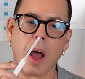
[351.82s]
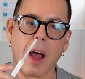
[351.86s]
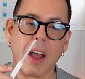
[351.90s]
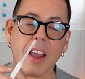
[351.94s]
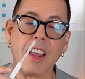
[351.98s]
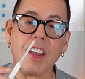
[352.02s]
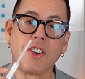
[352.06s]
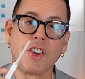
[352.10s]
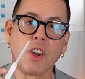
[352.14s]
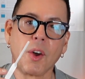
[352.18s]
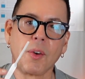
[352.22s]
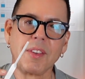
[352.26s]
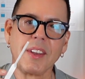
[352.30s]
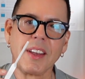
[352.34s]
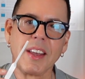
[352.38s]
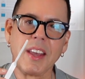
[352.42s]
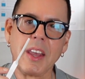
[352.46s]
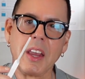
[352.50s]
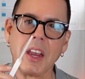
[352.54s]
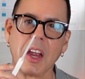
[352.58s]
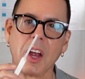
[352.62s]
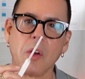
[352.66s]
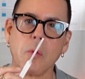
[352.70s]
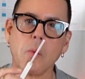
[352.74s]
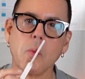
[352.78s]
It shows in
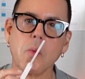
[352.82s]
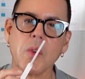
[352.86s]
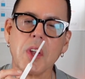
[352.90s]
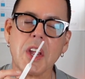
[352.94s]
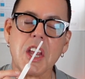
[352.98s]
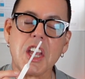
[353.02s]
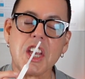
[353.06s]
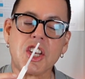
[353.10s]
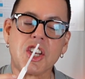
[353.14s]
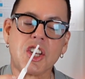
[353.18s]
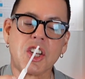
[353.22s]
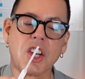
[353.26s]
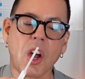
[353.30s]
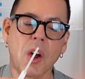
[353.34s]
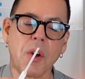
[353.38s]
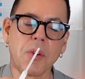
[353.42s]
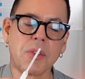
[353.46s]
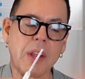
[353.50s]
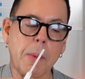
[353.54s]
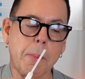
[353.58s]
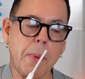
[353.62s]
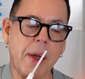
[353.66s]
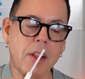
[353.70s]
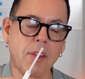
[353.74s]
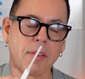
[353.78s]
here. It
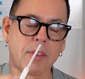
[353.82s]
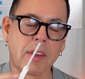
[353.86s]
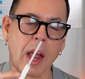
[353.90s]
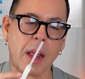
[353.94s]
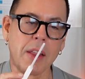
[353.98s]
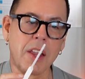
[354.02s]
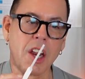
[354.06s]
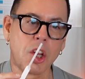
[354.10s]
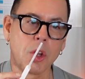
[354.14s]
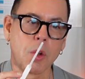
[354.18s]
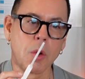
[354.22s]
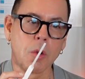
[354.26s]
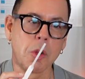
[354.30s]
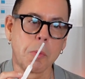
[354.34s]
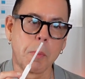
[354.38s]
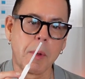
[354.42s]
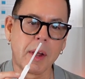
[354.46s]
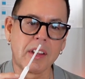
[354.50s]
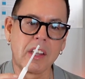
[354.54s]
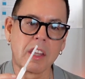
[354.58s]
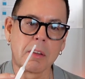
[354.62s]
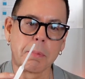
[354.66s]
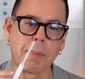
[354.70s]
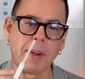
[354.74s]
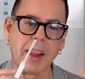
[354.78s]
shows the amount of time that it took to
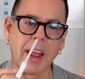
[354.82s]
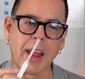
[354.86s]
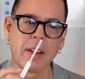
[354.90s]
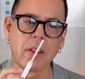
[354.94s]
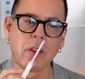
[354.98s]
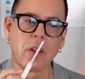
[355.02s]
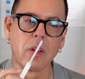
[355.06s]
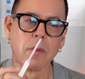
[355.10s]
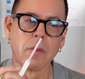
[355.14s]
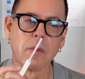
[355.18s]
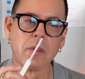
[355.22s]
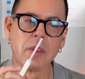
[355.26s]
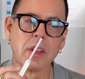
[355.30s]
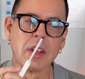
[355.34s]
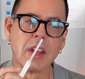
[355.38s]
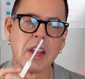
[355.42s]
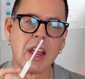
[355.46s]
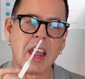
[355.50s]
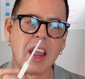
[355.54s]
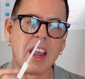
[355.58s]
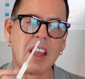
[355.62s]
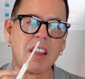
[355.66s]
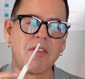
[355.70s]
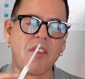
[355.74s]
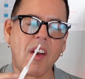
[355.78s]
make this blend.
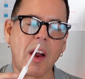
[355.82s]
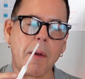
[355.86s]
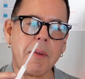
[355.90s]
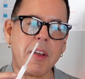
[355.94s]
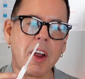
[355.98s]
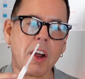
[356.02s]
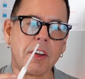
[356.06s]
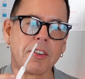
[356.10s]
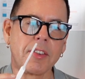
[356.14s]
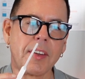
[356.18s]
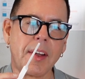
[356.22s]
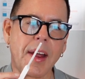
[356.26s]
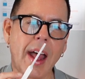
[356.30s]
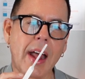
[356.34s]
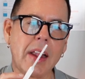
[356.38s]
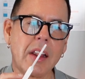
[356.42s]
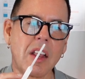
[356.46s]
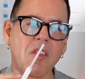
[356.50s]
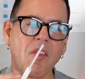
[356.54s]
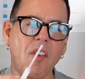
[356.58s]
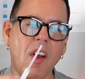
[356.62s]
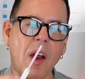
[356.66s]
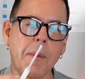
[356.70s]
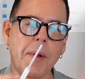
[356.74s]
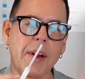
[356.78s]
It's very
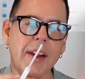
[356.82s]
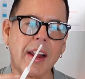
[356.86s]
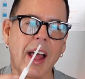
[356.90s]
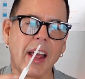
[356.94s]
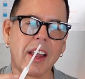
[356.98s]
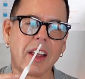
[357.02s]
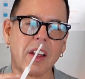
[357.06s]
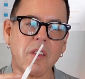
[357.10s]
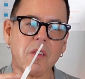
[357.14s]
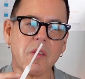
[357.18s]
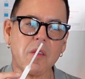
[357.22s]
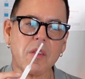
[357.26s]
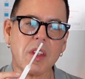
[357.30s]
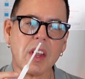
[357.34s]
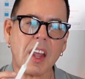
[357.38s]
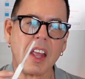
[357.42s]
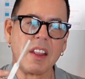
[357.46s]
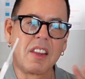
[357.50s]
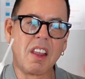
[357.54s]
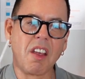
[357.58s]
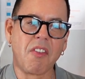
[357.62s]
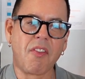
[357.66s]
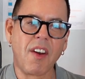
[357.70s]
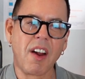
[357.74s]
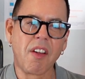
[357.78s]
oceanic, very like
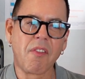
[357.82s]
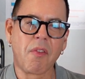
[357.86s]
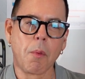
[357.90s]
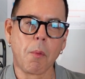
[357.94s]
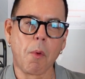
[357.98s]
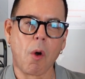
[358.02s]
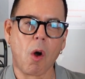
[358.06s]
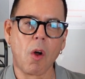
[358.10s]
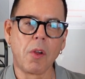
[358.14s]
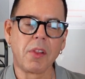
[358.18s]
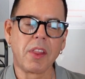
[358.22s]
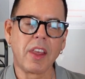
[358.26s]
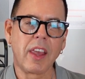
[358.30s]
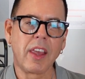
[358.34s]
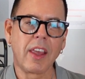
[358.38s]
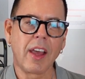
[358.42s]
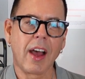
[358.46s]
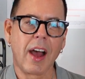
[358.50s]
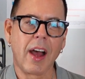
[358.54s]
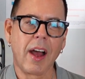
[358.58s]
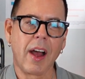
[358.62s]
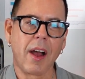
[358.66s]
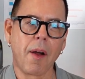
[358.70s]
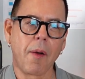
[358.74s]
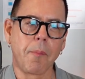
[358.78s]
different from all the
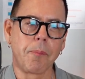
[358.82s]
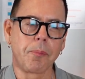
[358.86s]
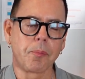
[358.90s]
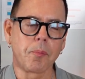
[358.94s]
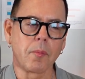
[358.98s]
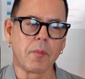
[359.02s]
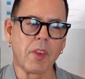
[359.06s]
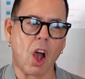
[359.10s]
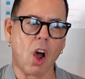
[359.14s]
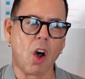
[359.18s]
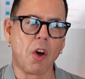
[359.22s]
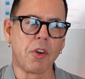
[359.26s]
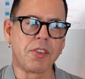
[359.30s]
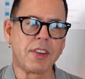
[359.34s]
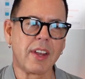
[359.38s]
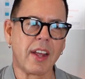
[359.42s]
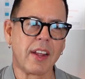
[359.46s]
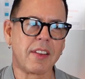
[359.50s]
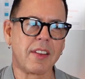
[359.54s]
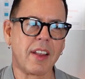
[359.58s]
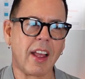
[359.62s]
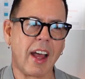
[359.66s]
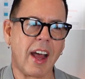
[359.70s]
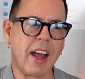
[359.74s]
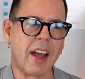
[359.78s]
um,
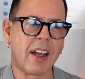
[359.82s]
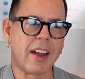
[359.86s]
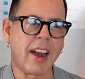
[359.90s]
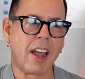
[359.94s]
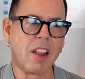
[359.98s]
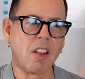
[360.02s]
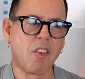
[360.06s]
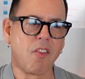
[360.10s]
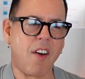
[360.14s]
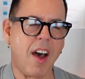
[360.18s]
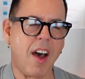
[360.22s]
ocean uh, kind of